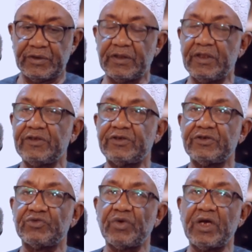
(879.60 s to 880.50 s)
And this
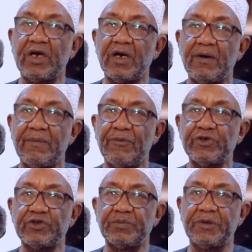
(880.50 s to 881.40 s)
is where
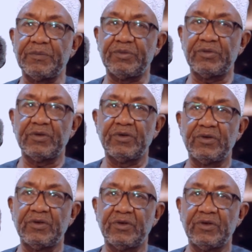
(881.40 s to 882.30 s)
most people
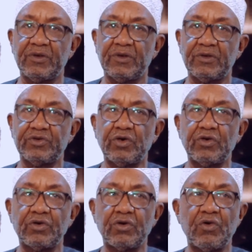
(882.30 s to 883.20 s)

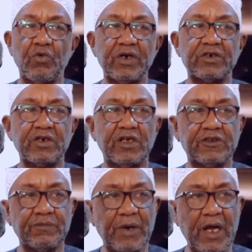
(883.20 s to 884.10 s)
don't know what
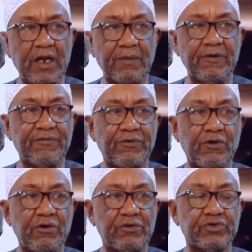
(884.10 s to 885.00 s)
transpired
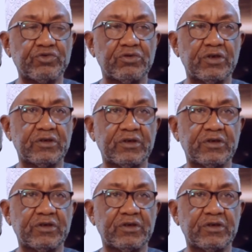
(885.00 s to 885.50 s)
before Surah